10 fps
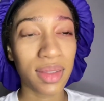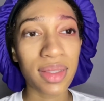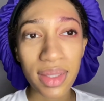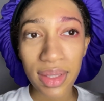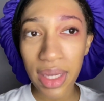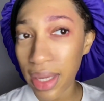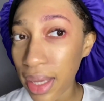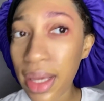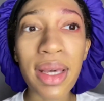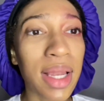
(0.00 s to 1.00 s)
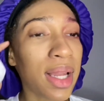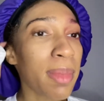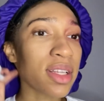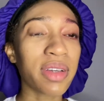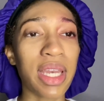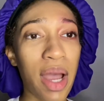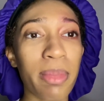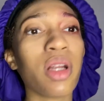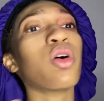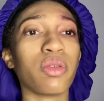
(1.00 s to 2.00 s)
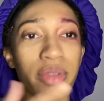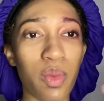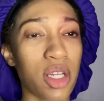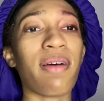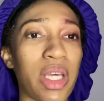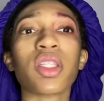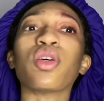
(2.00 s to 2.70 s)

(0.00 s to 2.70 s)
Yay, I look like myself again. Now I'm gonna go really wash my face, so